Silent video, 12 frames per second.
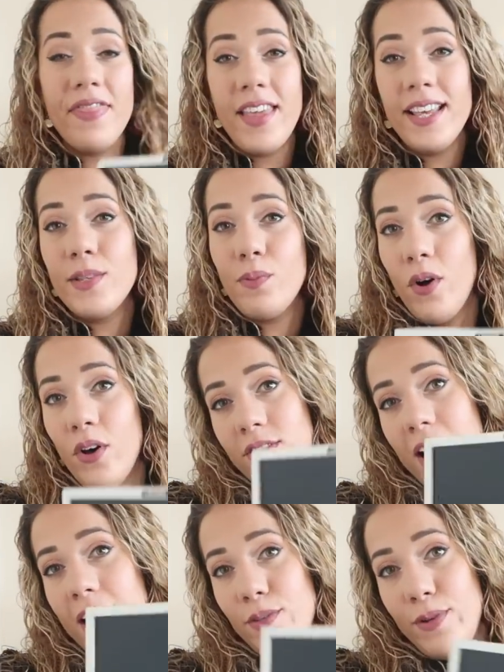and this
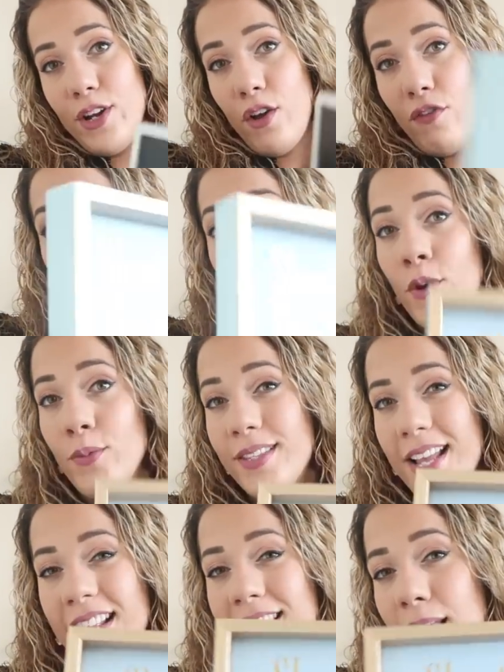was, as we know from
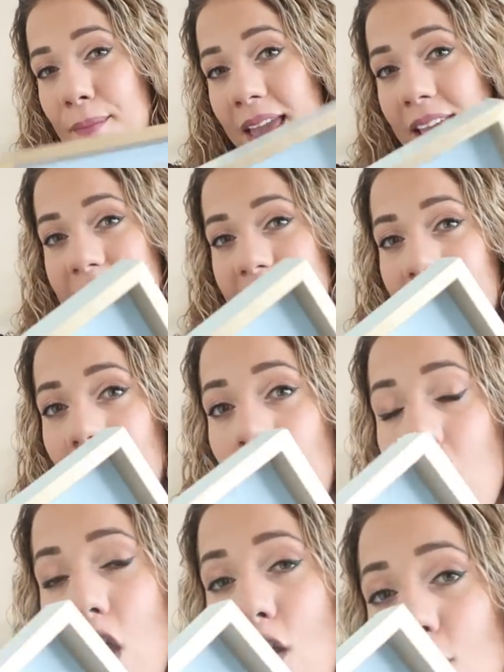HomeSense,
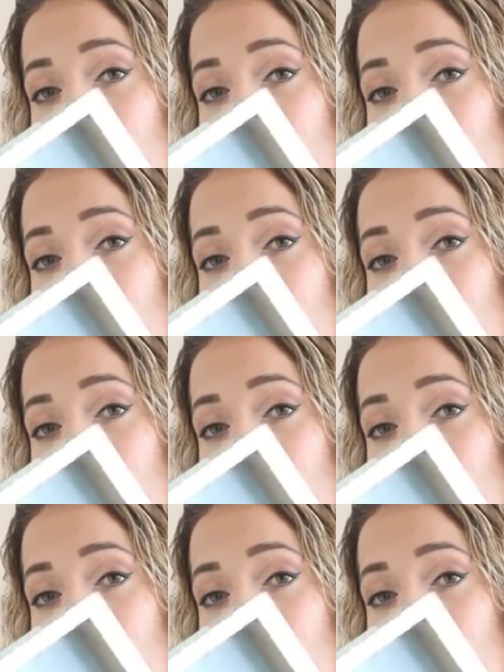amazing,